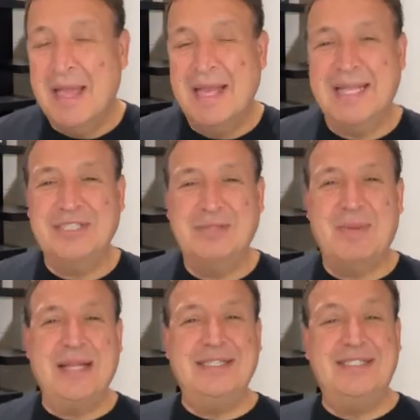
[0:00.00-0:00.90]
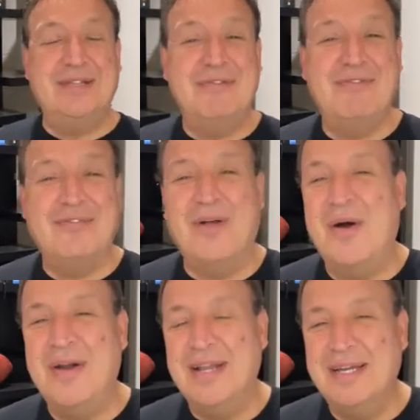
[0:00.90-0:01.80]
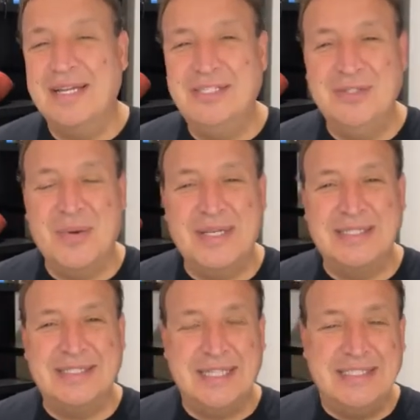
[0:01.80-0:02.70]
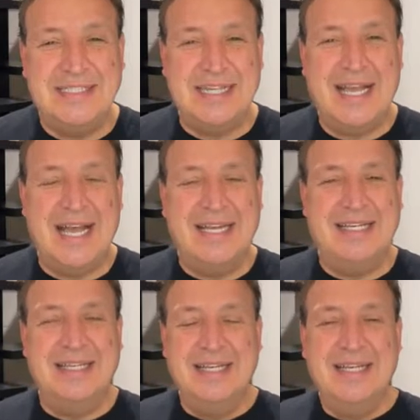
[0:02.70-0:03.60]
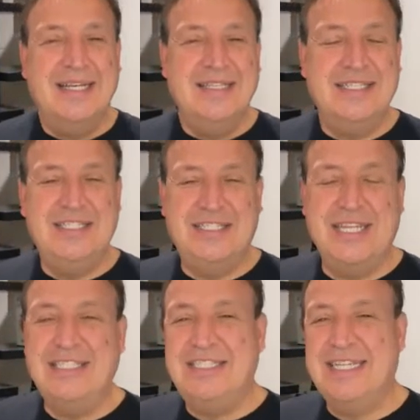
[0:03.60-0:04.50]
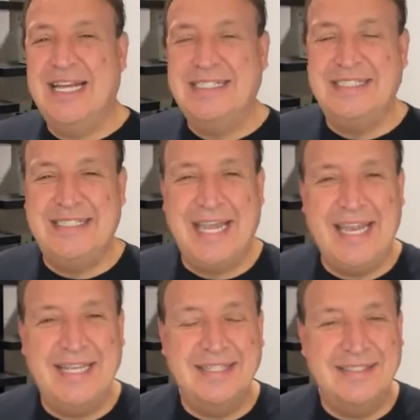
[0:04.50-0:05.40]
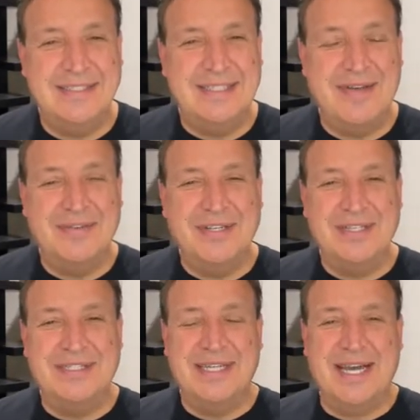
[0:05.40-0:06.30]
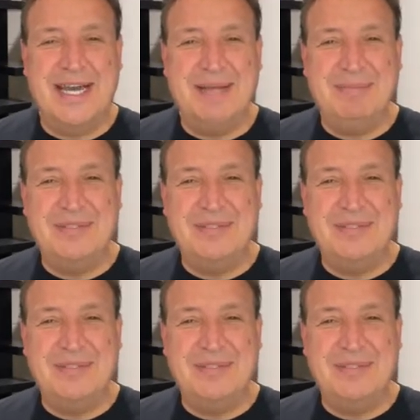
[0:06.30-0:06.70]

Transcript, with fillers: I guess you're probably still in Florida enjoying the sunshine and the Sunshine State and just having a good time.